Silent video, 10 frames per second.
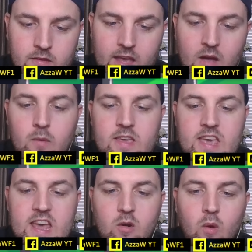Can we
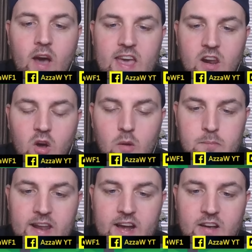get away a lot
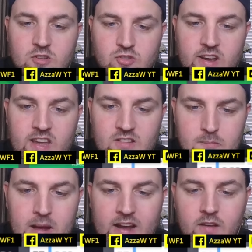better? Straight into the
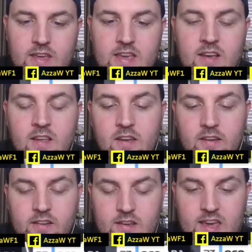back of the
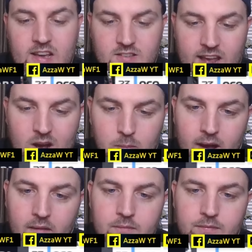kick
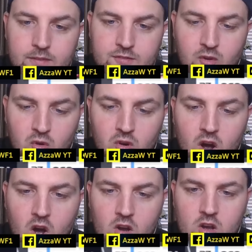Sauber for
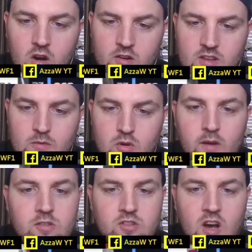Ocon. It seems
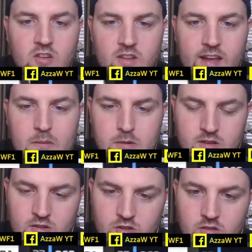whoever starts at that
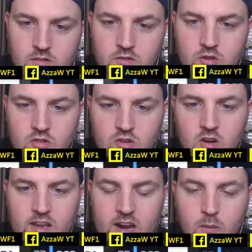position does
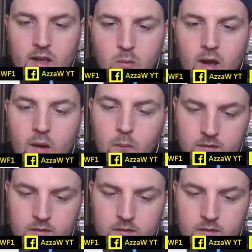not get away well.